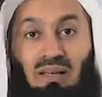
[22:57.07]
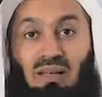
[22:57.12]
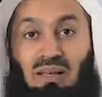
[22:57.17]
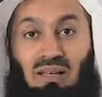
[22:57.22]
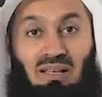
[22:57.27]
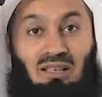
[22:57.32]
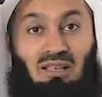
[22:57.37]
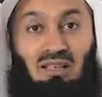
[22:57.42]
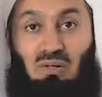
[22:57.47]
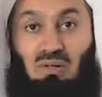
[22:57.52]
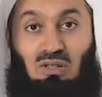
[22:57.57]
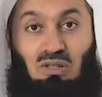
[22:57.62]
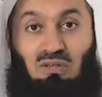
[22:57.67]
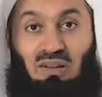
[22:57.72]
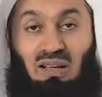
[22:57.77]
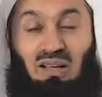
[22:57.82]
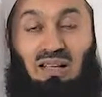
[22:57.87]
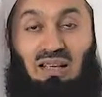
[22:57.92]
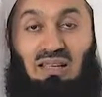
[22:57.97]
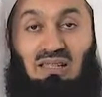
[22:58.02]
Here's Yusuf
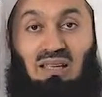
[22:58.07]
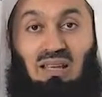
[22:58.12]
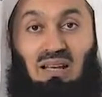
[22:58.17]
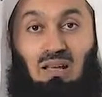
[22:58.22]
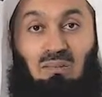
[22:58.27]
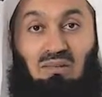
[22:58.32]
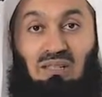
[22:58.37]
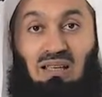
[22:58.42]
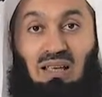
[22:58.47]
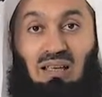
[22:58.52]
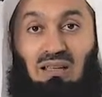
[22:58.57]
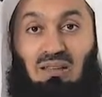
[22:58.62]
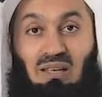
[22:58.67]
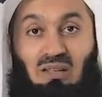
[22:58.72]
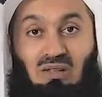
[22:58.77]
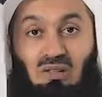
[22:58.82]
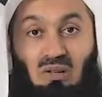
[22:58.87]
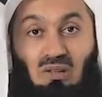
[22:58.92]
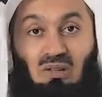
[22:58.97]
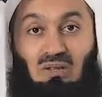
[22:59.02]
alayhi salam saying,
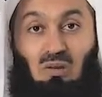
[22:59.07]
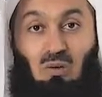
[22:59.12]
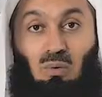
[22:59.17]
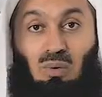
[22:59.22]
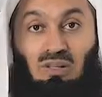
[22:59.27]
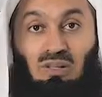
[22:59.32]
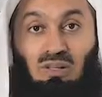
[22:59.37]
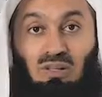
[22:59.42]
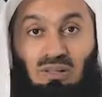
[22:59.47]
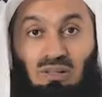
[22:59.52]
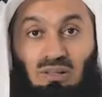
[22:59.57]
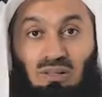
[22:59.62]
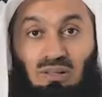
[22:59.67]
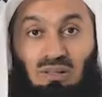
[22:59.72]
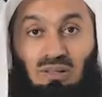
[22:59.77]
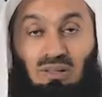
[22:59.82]
there's no even question.